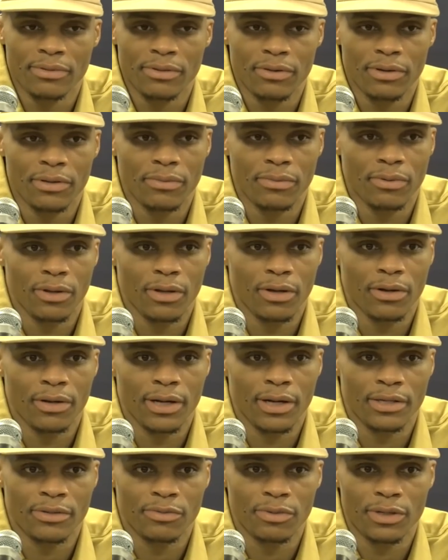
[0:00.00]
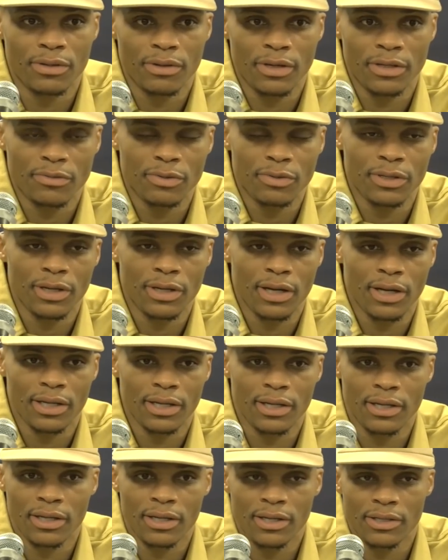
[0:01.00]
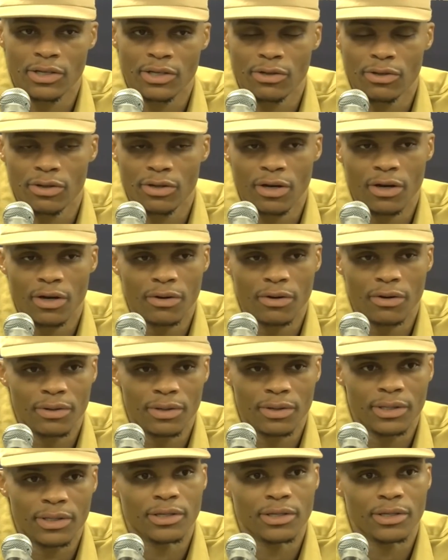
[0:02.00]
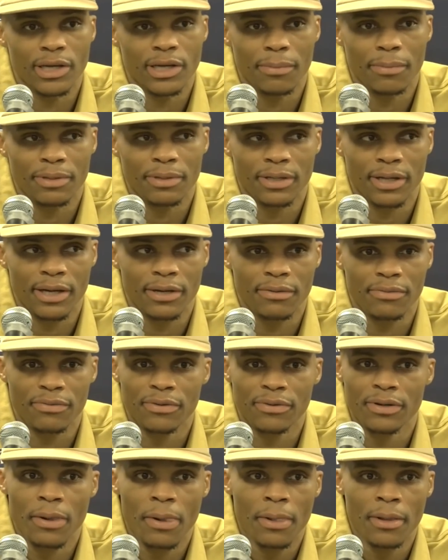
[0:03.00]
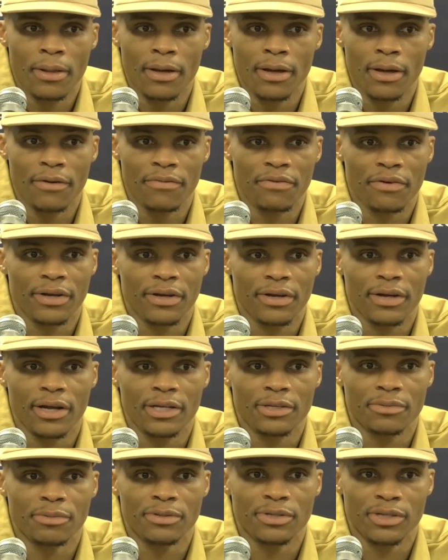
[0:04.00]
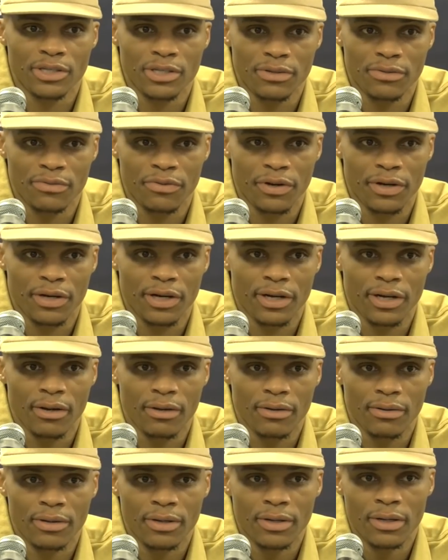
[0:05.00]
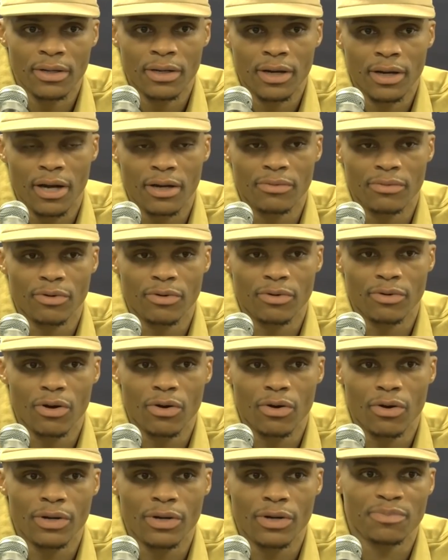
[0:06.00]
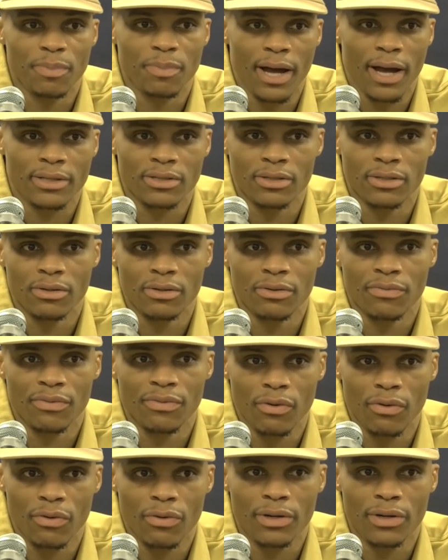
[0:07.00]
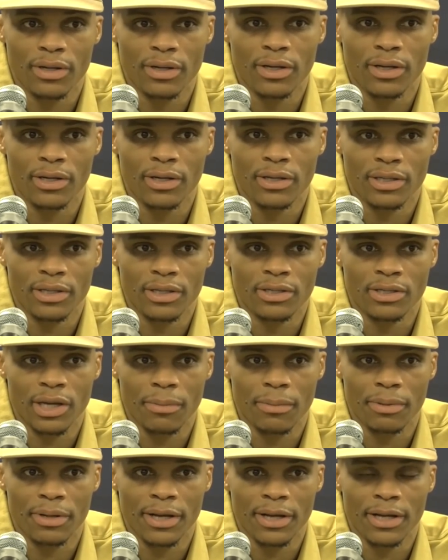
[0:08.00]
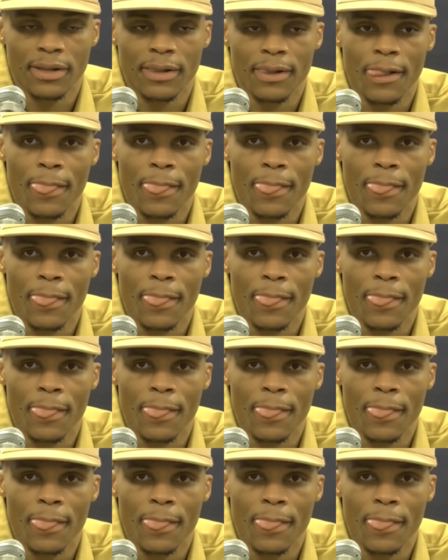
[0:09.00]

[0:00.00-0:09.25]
So he will learn as we kind of continue to go. And he did a good job tonight of figuring out his position, figuring out how to roll in his spots on the floor, and he did a good job of that.